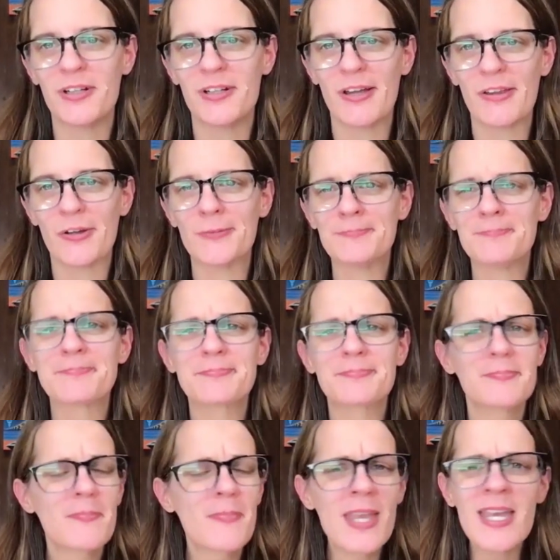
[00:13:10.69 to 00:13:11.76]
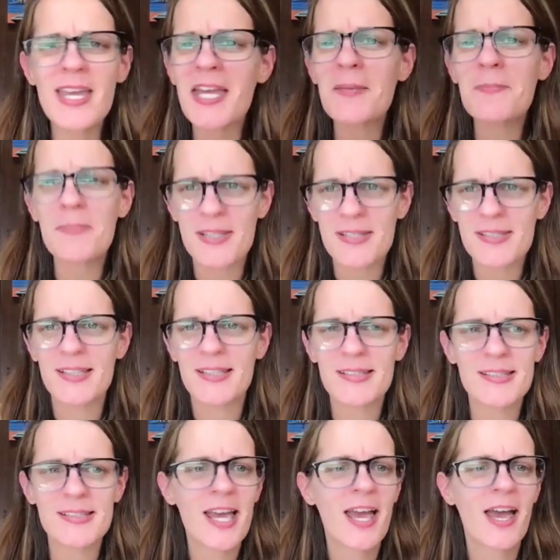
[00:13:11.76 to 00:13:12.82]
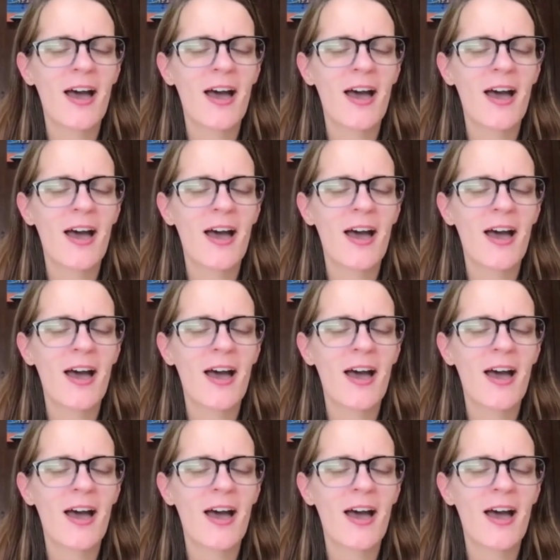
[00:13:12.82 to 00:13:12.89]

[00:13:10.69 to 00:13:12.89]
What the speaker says: another in business,